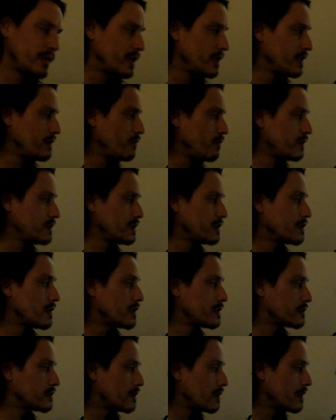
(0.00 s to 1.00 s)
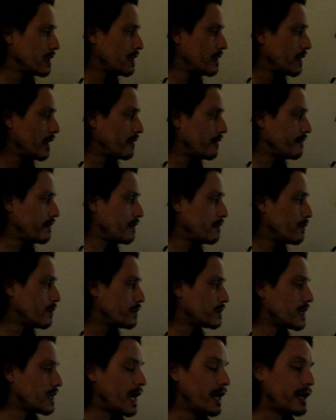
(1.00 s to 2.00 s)
It wasn't was I felt
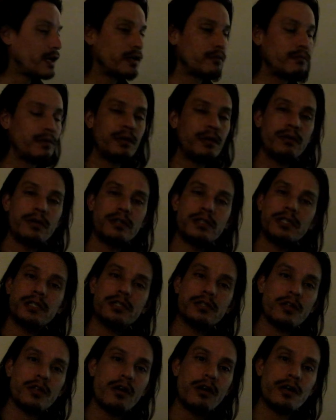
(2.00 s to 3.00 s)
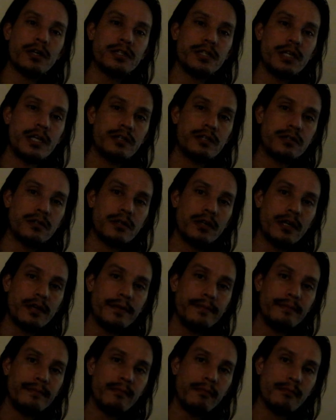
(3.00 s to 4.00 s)
more tired, but it wasn't as long as yesterday.
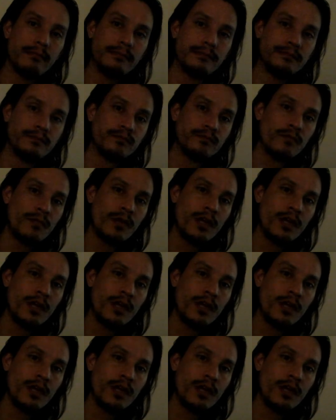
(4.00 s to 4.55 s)
Yeah.